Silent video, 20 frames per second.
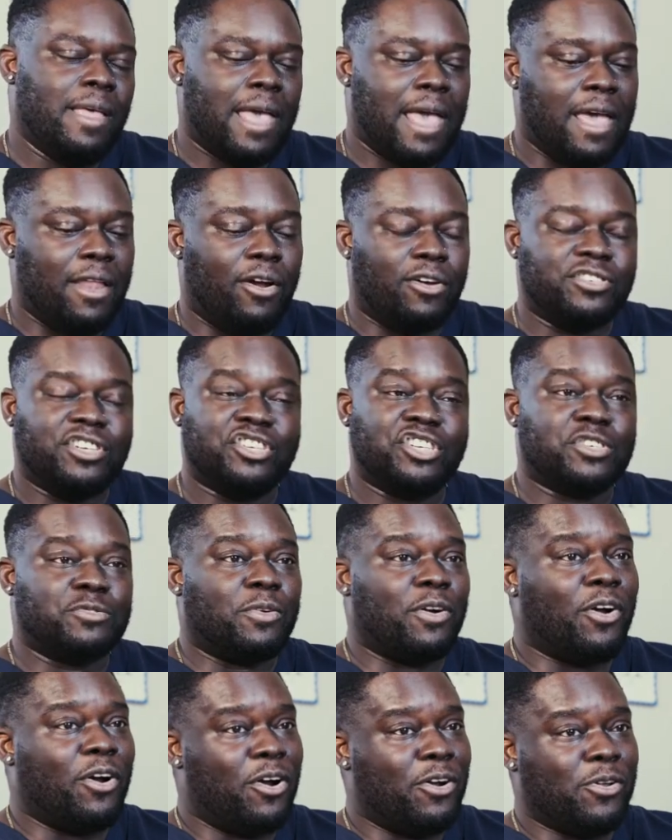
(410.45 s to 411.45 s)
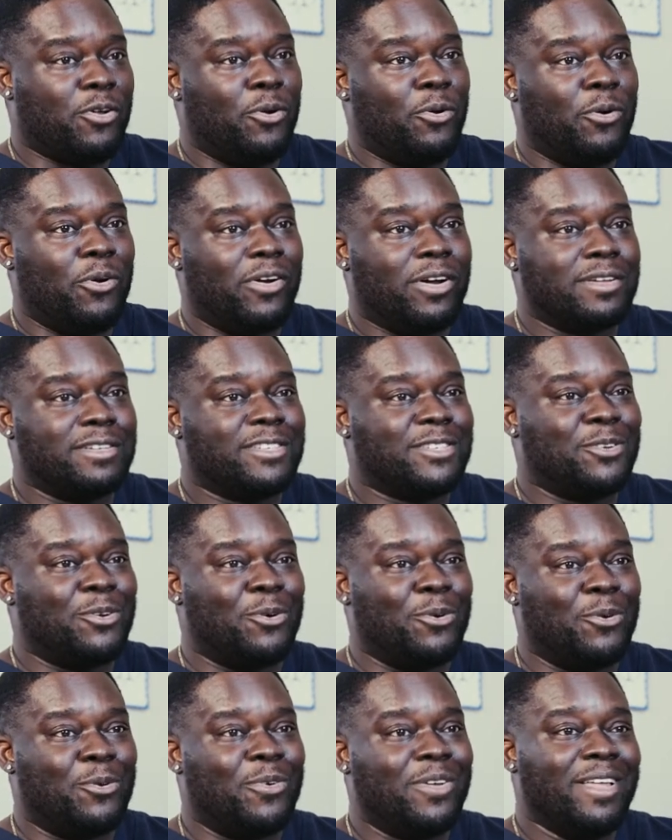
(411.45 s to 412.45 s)
And our teachers were hardcore.
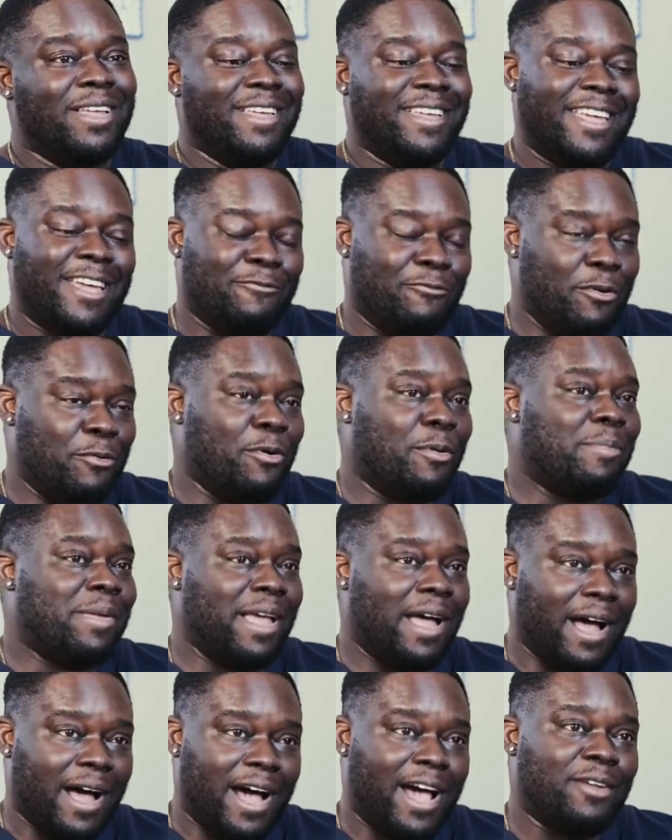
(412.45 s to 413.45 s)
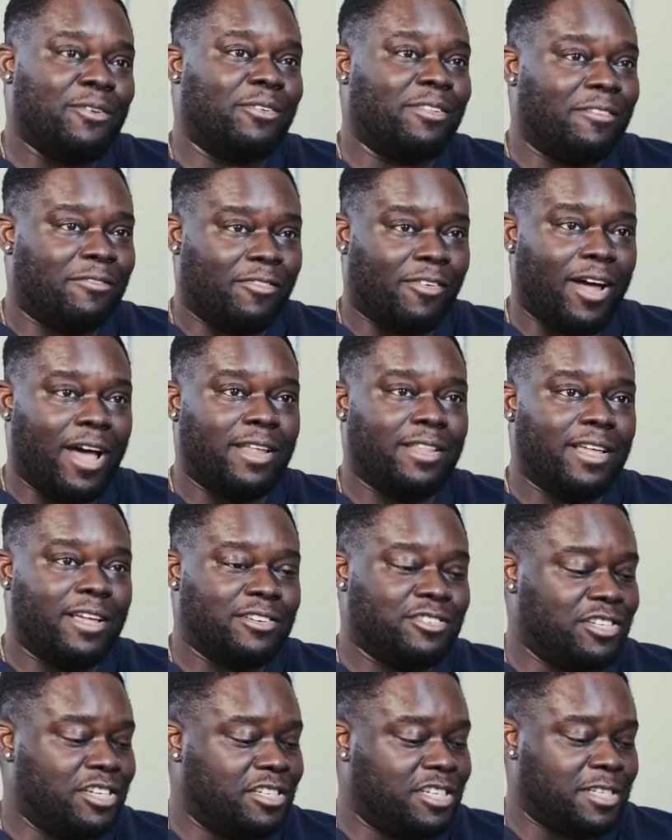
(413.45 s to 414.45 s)
So if we were behind on a
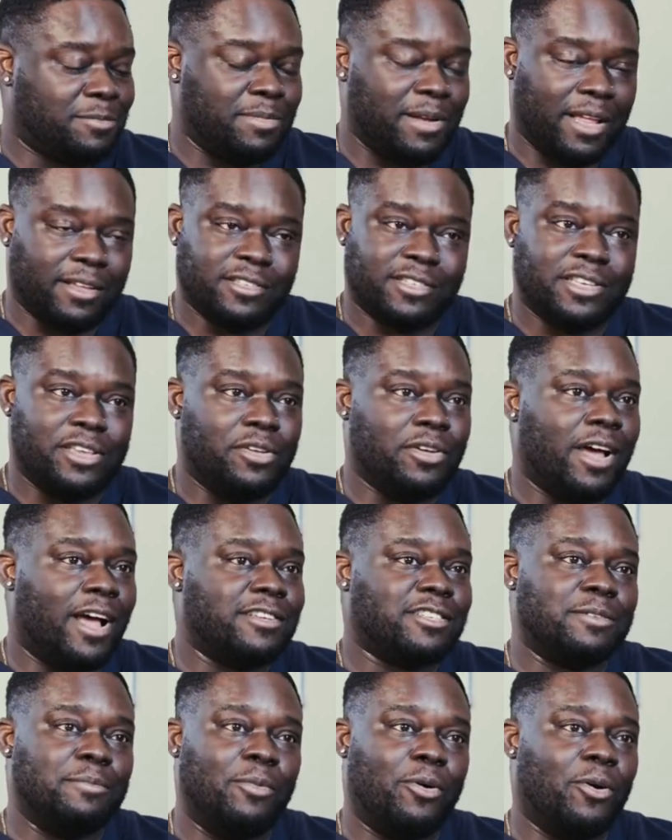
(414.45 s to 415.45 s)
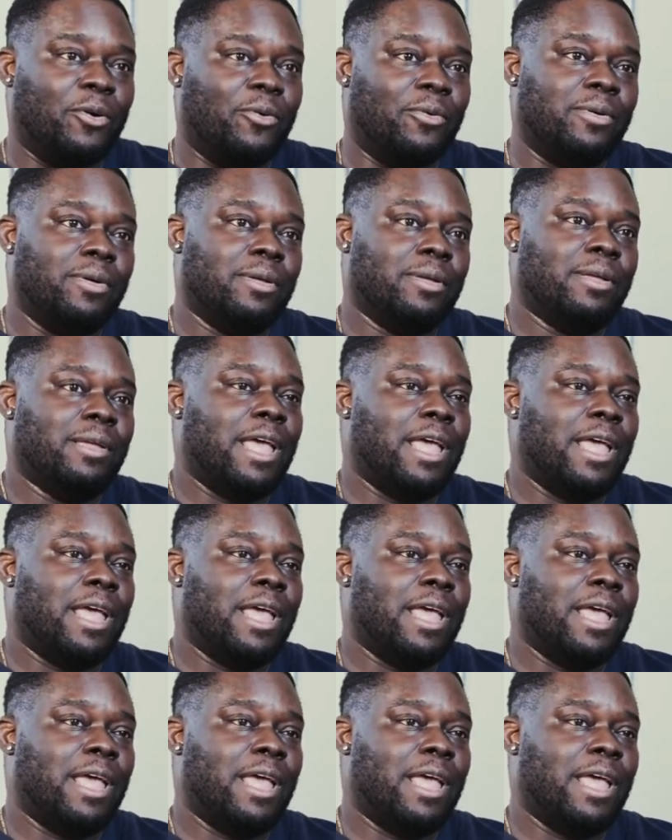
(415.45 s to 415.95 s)
Friday, she'd just be like, see you guys tomorrow.